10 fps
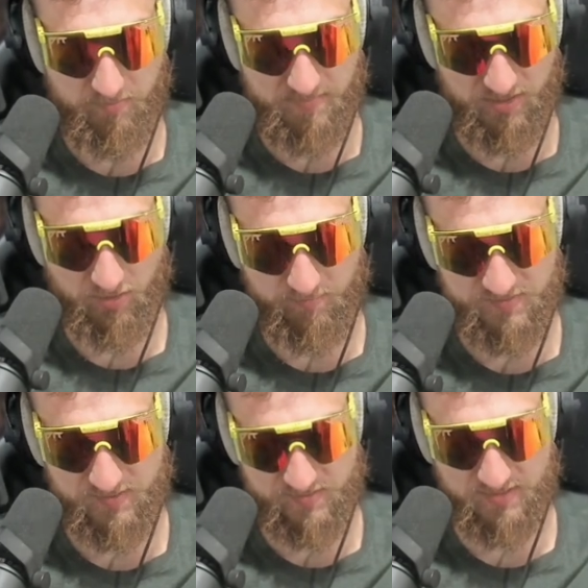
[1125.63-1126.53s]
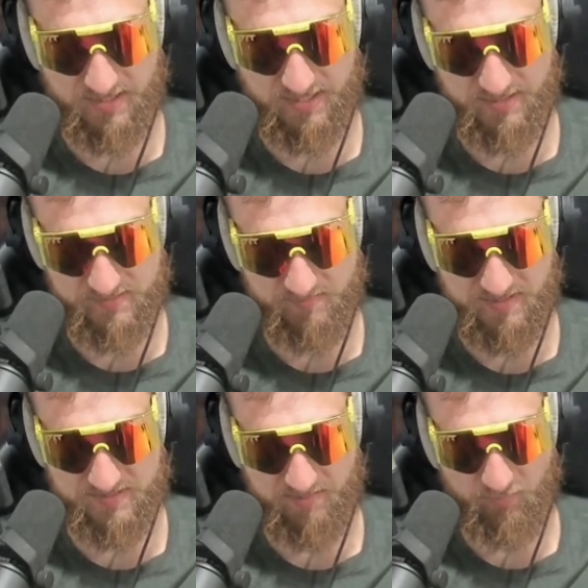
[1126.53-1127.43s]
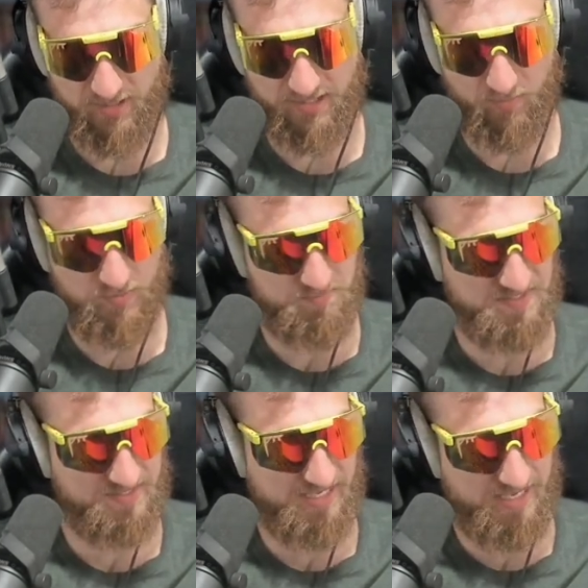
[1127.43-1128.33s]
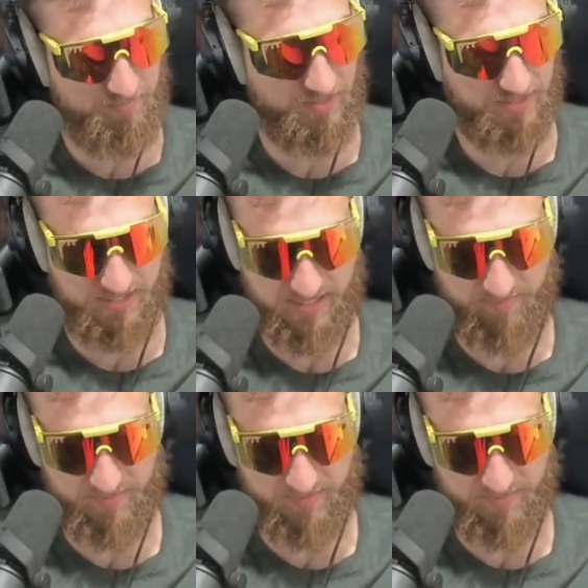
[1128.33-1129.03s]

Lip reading: mid are opposite sides, it means they bracket, which means the upper can now